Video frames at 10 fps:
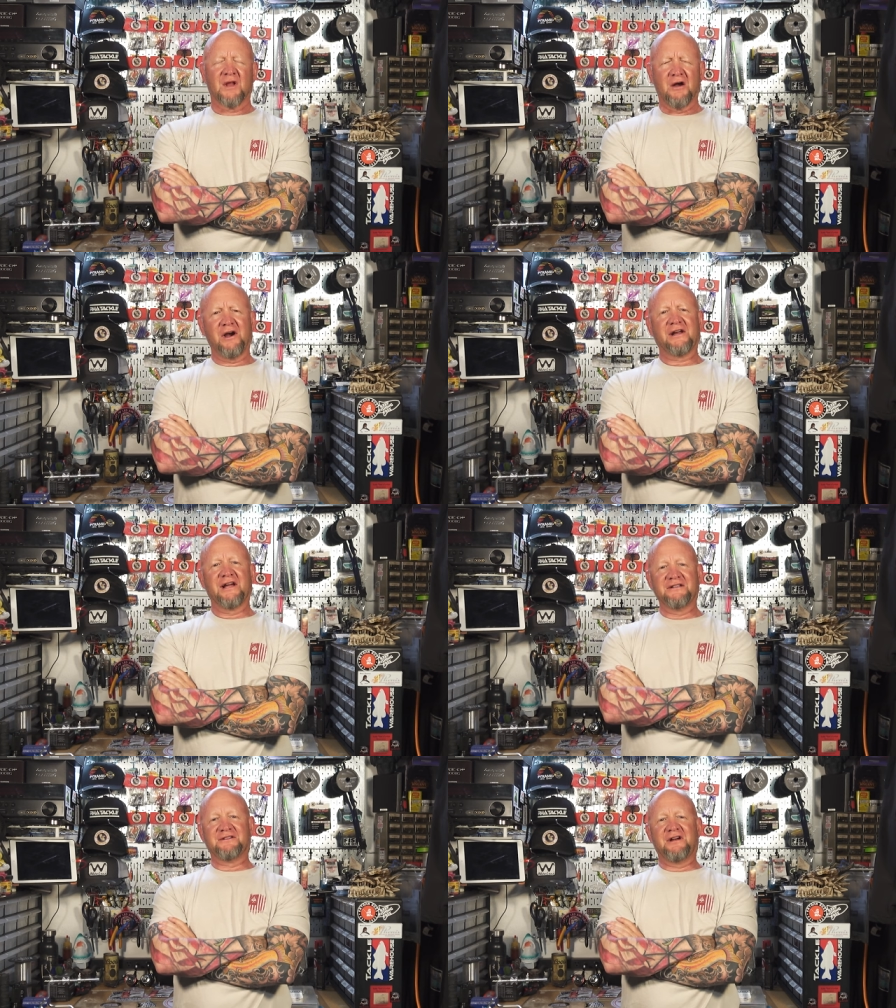All right,
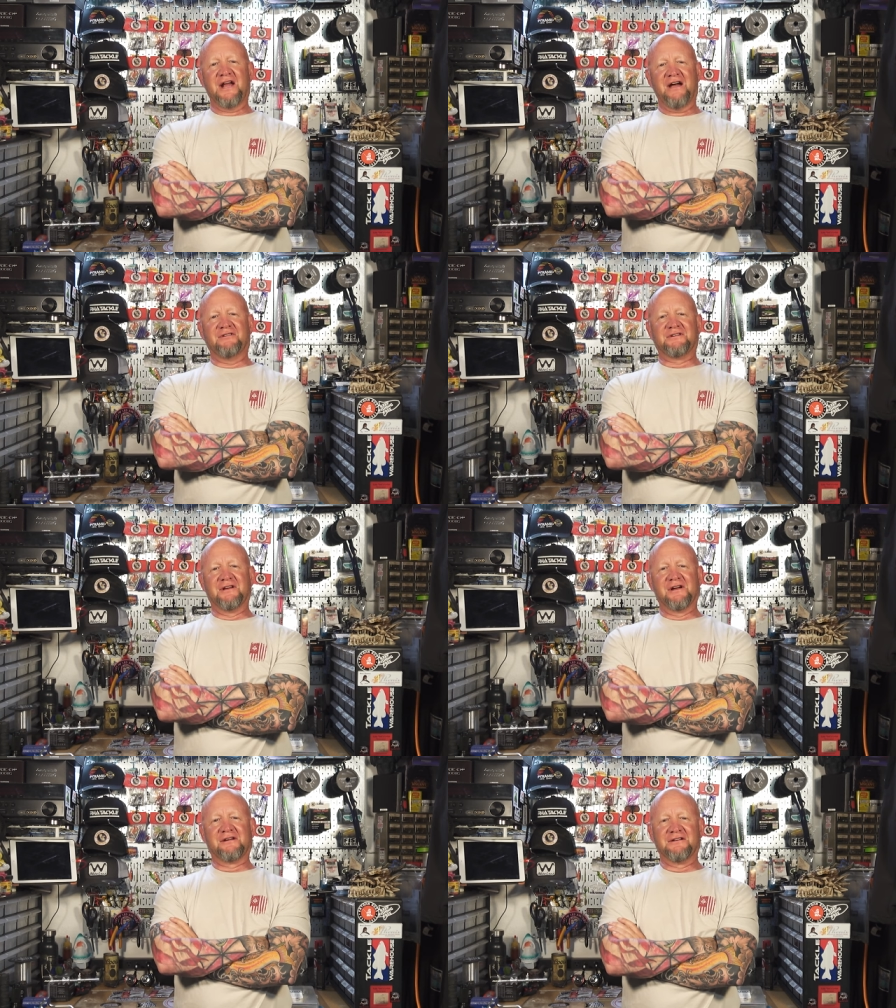guys, there you have it.
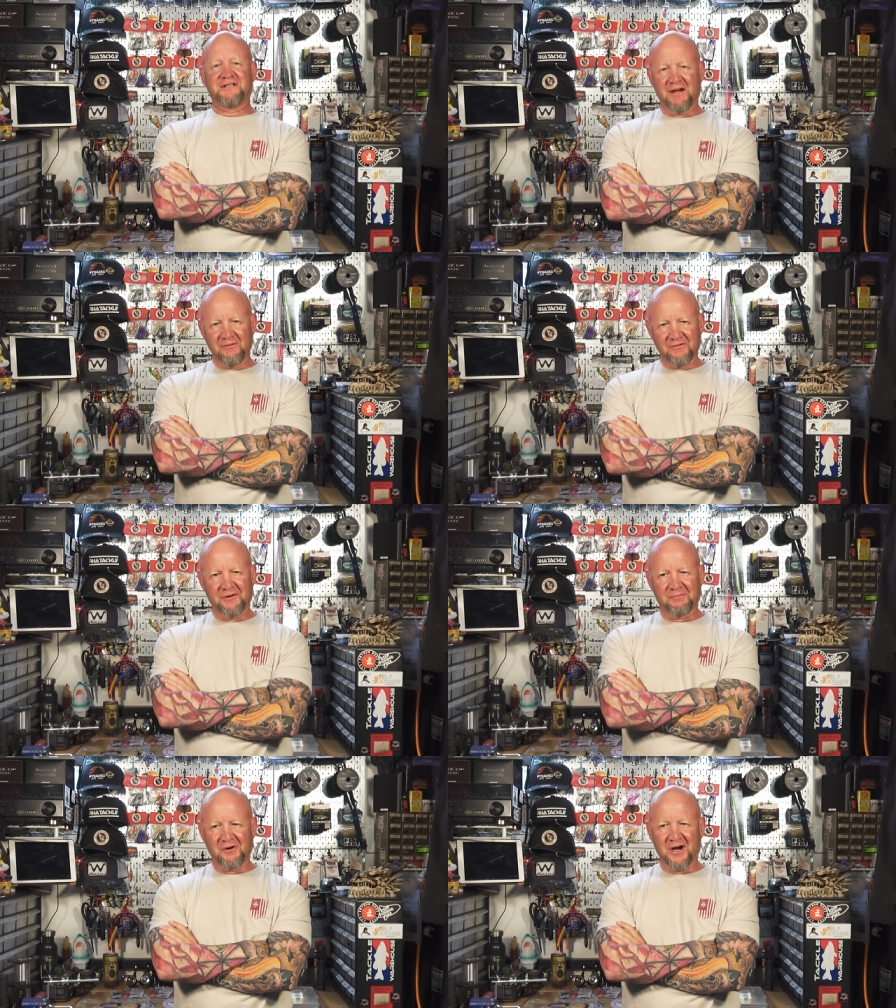Uh, good time
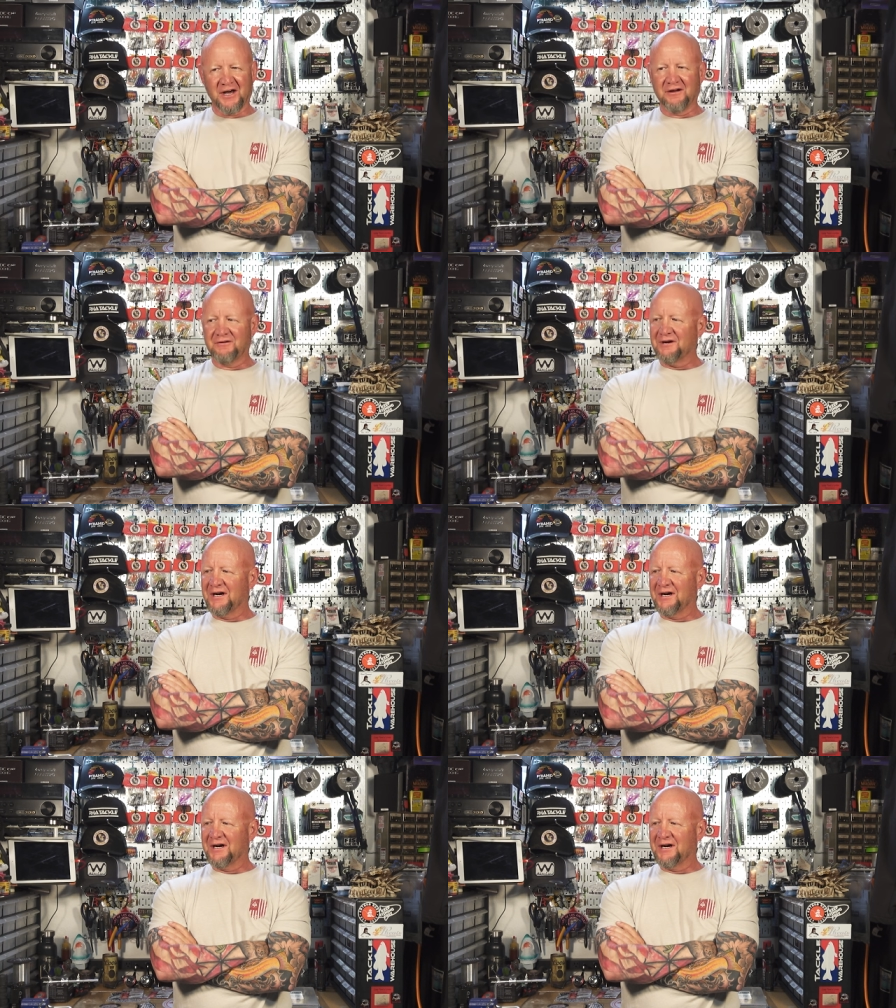over at Prado.